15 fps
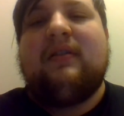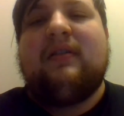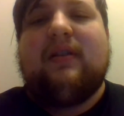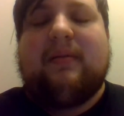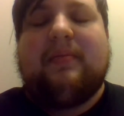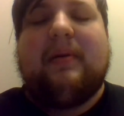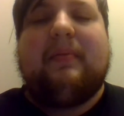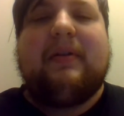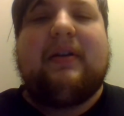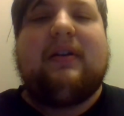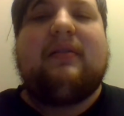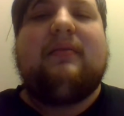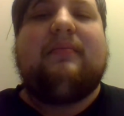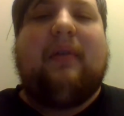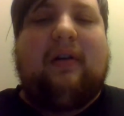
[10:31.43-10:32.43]
the Republic
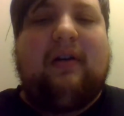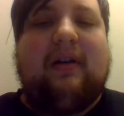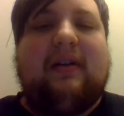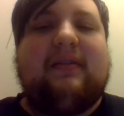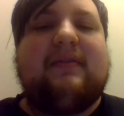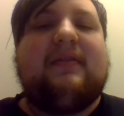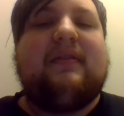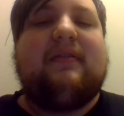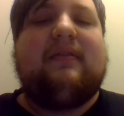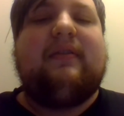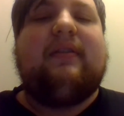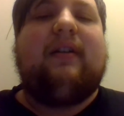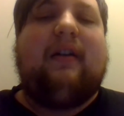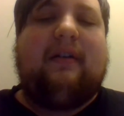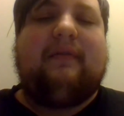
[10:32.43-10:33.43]
Parties
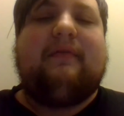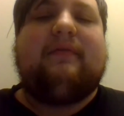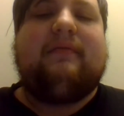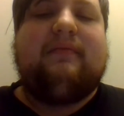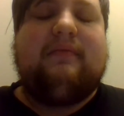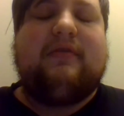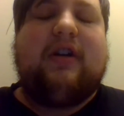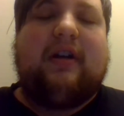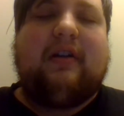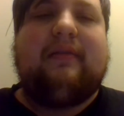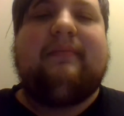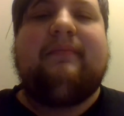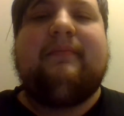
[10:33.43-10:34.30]
of China.